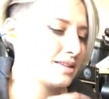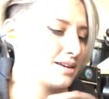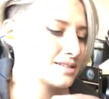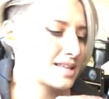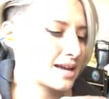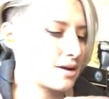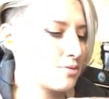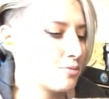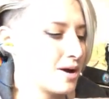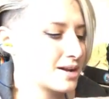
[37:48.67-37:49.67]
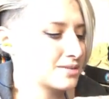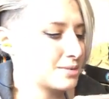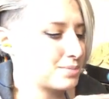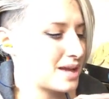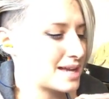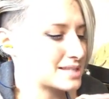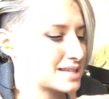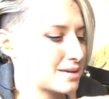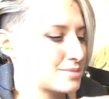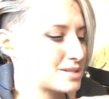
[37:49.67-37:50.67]
There's like one of the
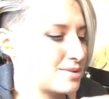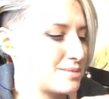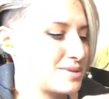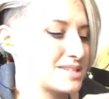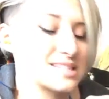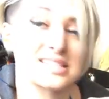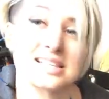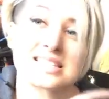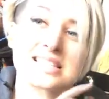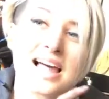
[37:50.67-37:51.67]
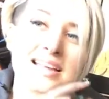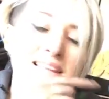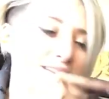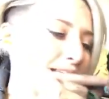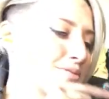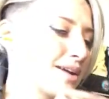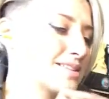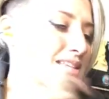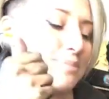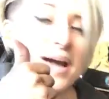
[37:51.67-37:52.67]
plastic in between pieces that's slightly like
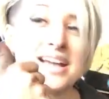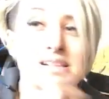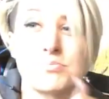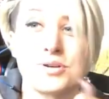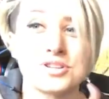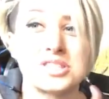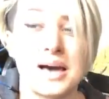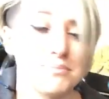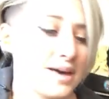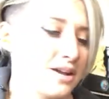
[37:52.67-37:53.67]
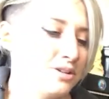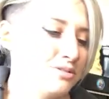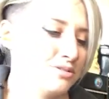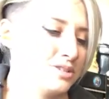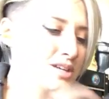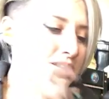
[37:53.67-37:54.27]
raised up. I could push that metal.